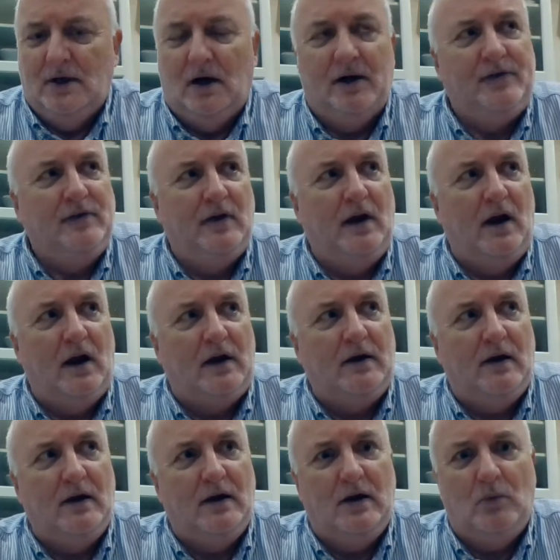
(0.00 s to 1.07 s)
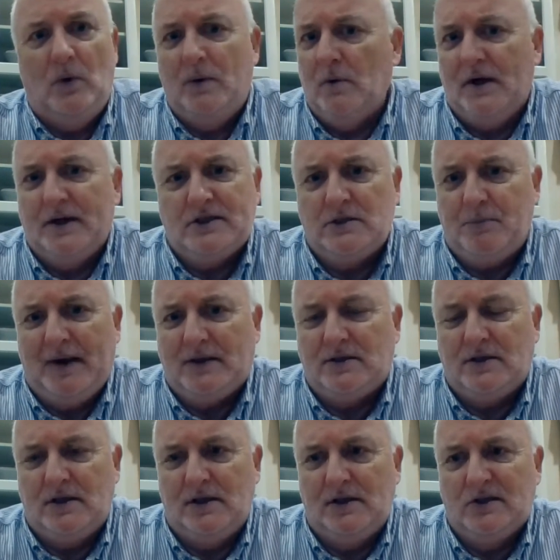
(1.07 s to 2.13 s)
I think we were
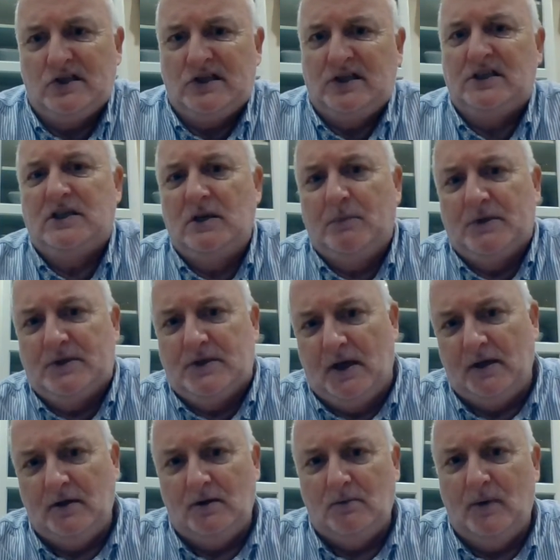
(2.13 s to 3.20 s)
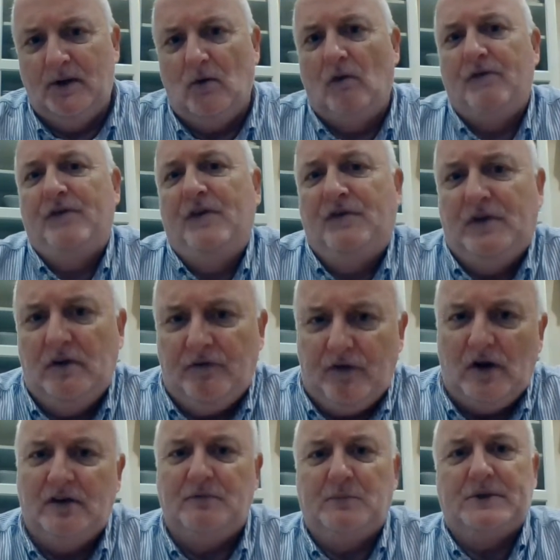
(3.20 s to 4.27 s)
expecting 60%, we got
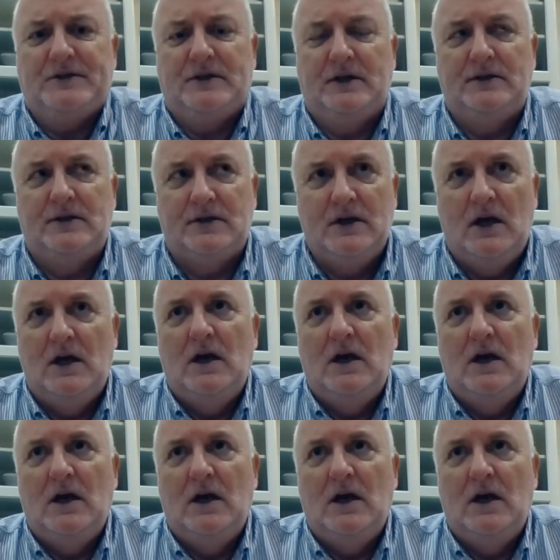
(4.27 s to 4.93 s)
55%,